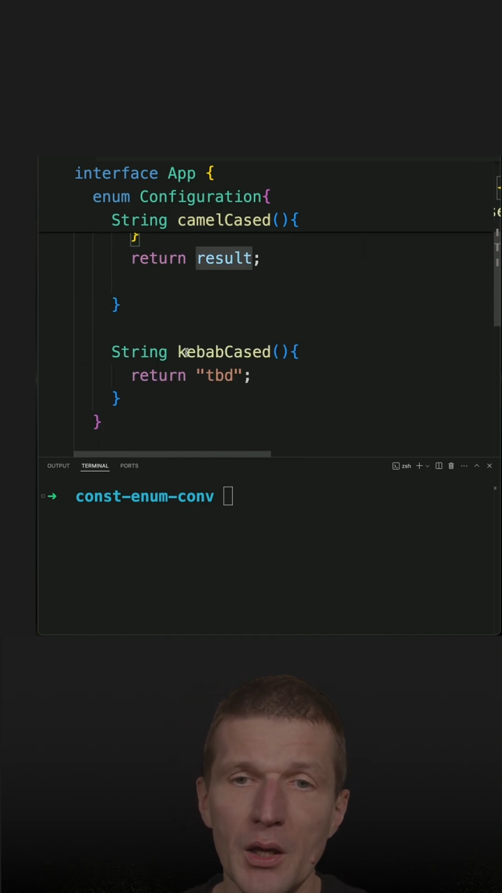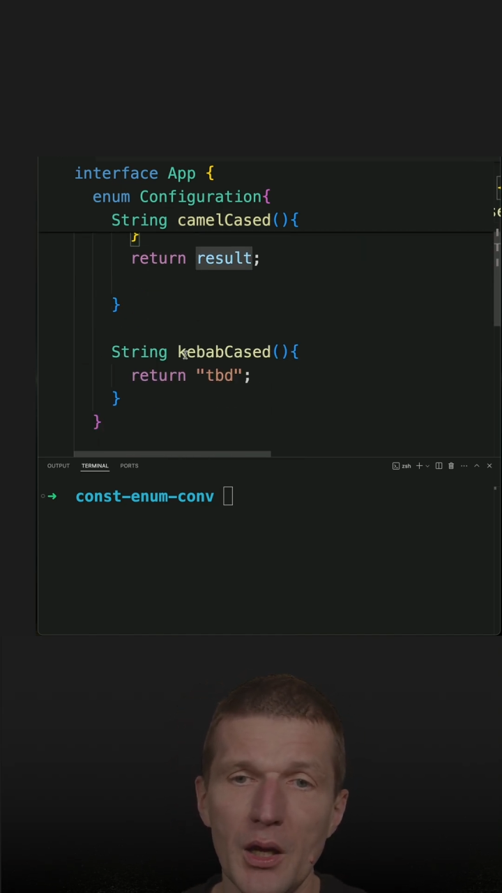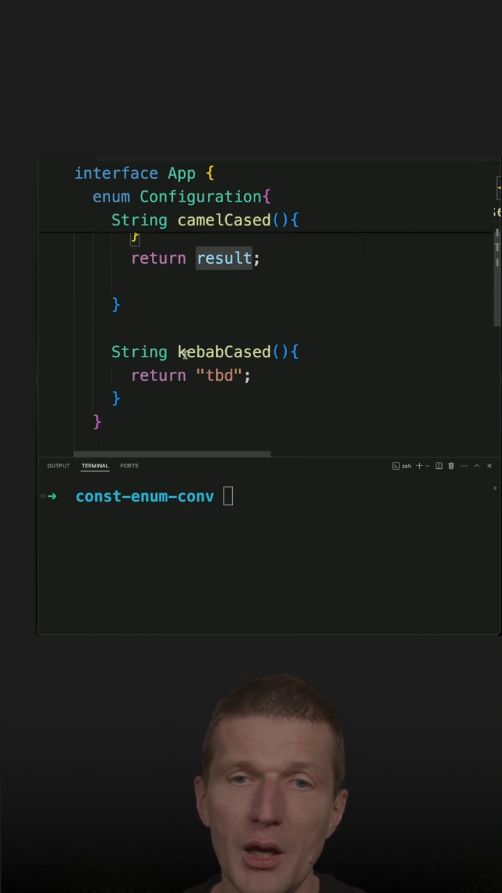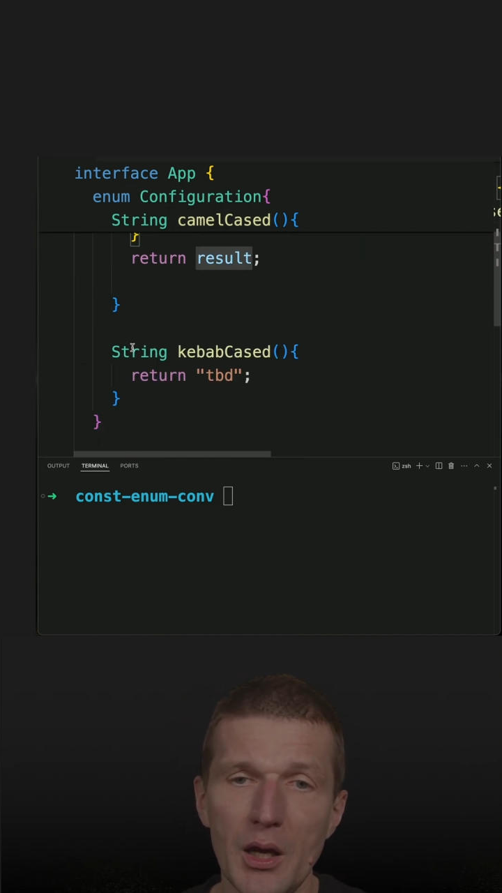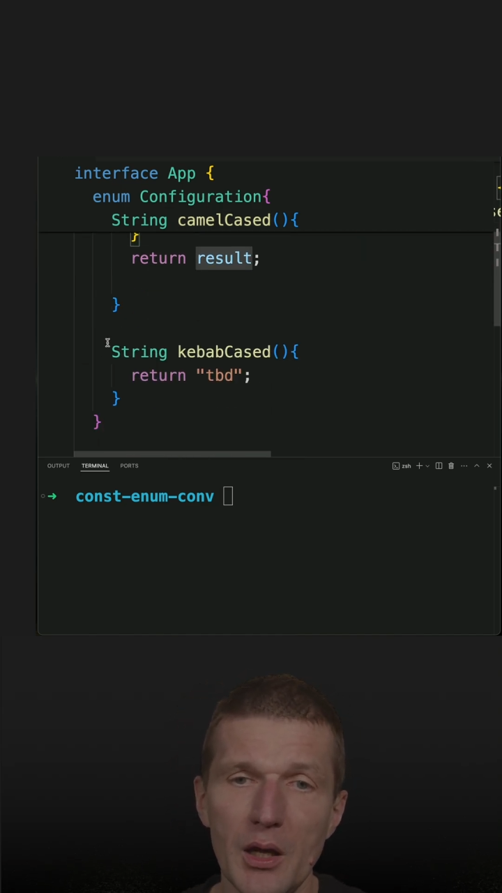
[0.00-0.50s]

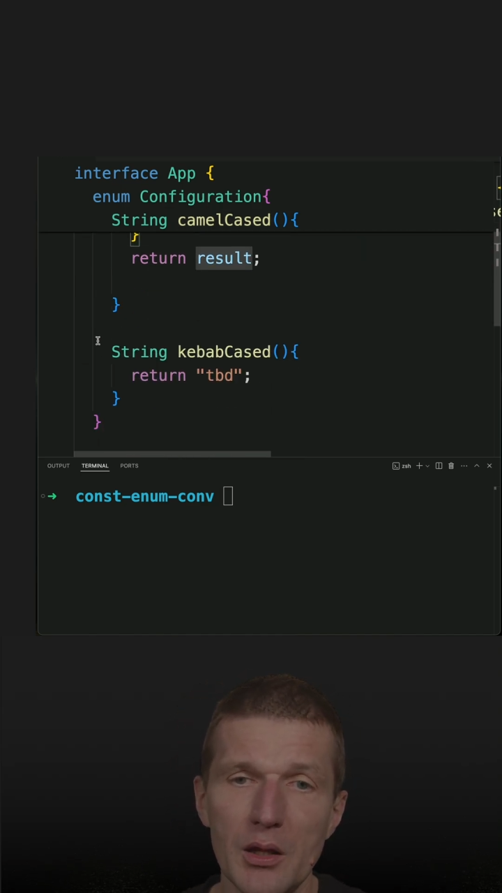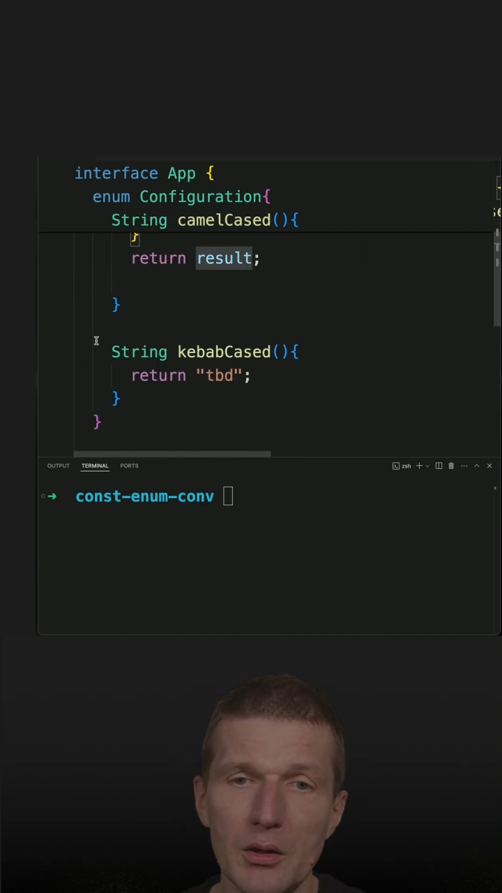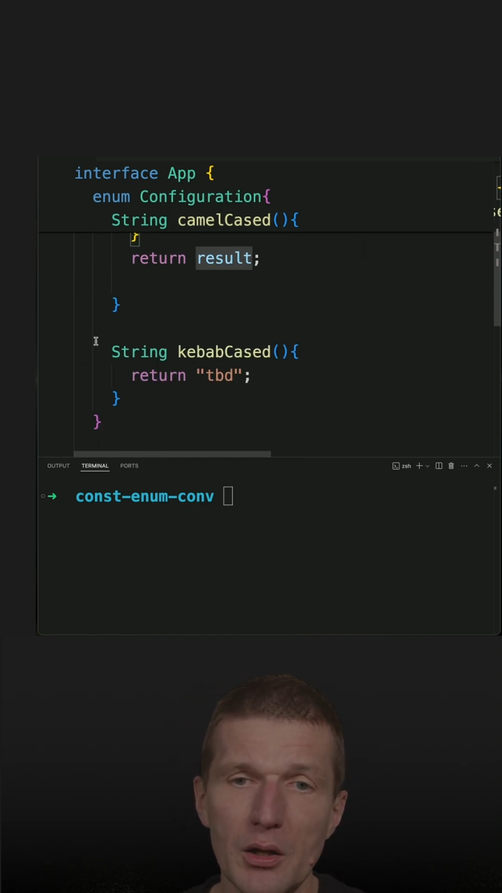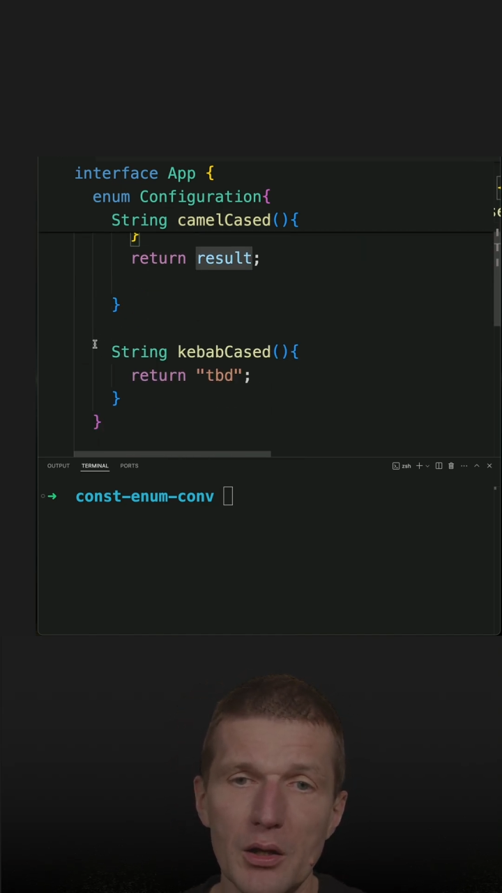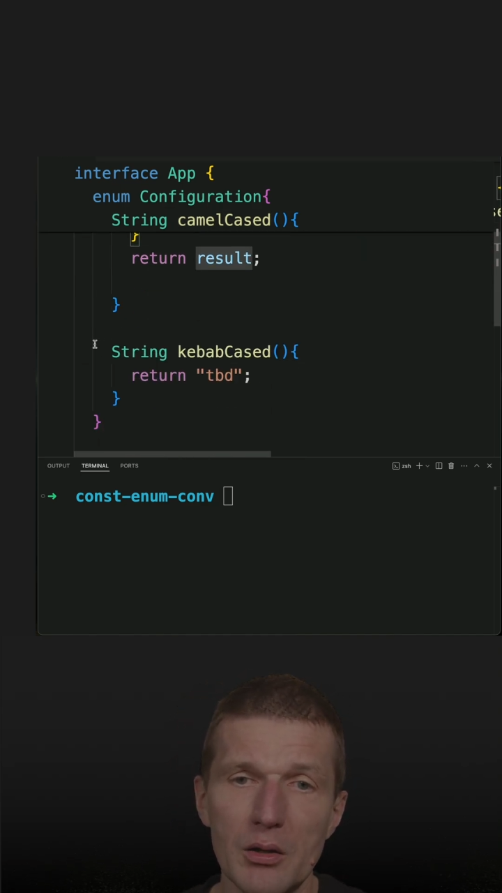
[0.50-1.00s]
And
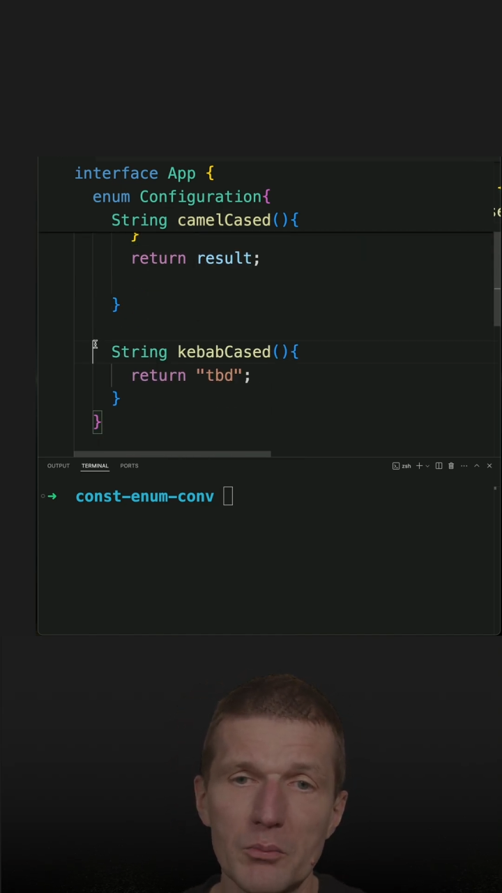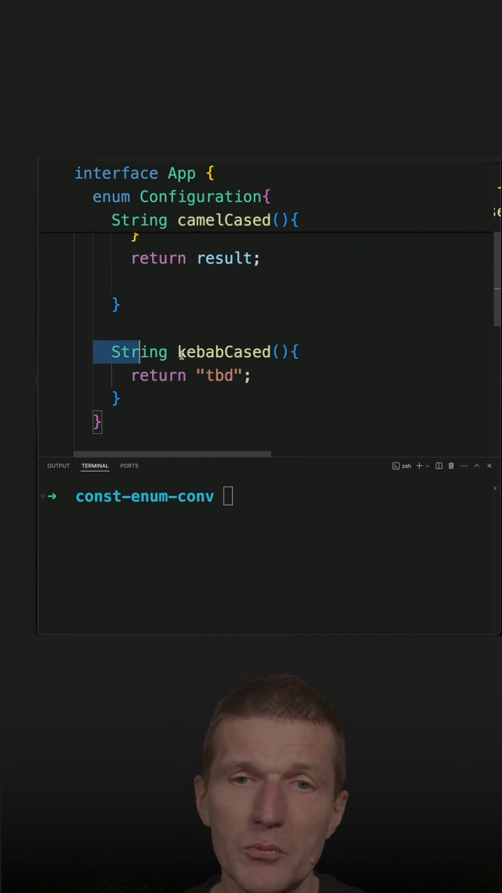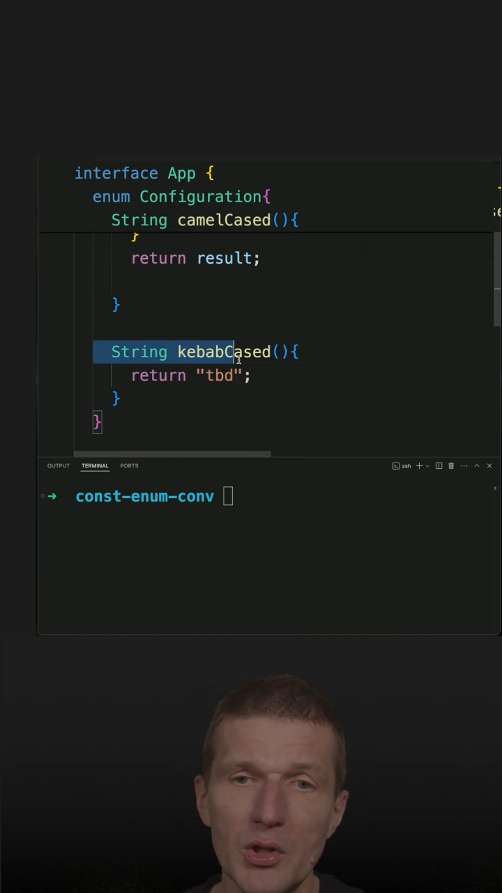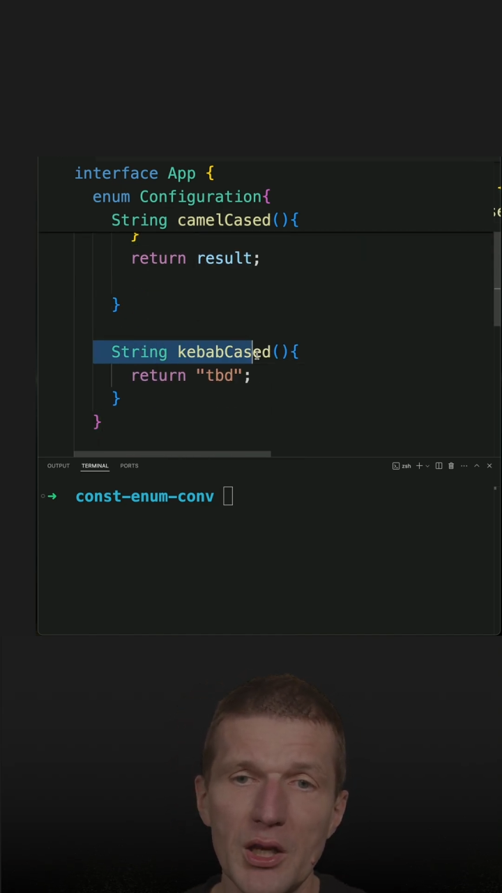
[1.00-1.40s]
the